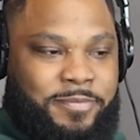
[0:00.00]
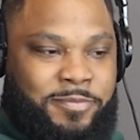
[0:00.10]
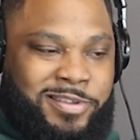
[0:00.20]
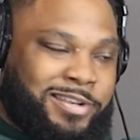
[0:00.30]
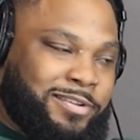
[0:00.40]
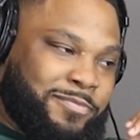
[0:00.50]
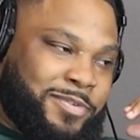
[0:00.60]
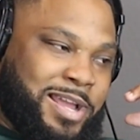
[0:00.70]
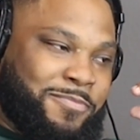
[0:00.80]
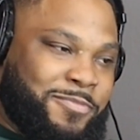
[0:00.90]
when
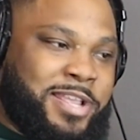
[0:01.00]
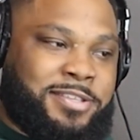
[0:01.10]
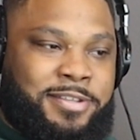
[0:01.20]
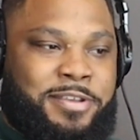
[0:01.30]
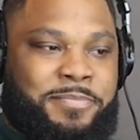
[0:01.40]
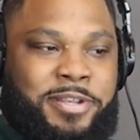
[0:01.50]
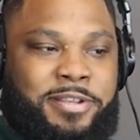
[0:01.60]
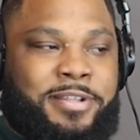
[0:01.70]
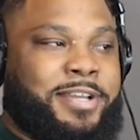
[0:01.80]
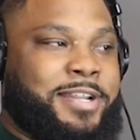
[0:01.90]
when I'm raising them
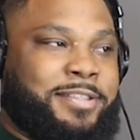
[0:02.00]
and looking